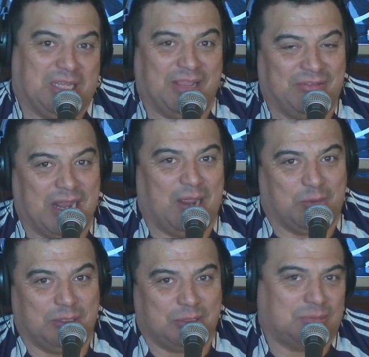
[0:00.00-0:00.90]
11
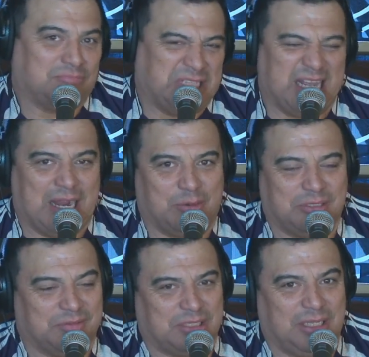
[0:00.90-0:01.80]
hours, 10
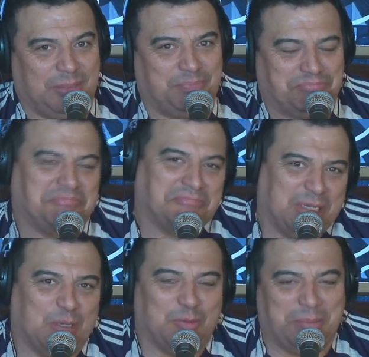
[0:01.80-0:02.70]
hours of sleep
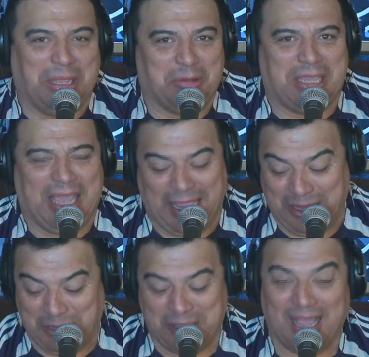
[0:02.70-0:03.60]
would be
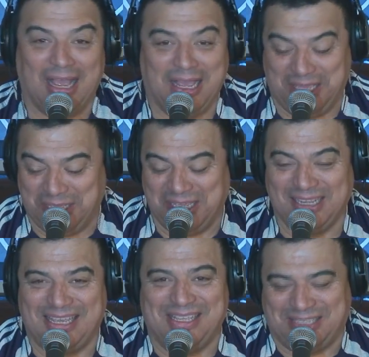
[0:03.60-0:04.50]
okay.
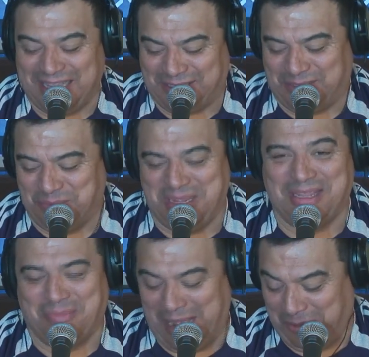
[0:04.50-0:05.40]
He texted
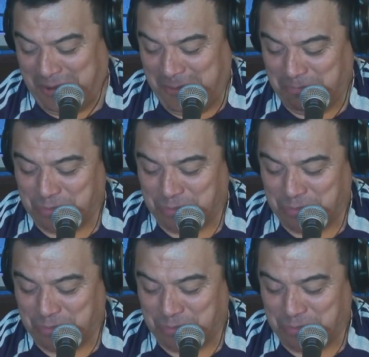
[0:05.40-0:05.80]
me about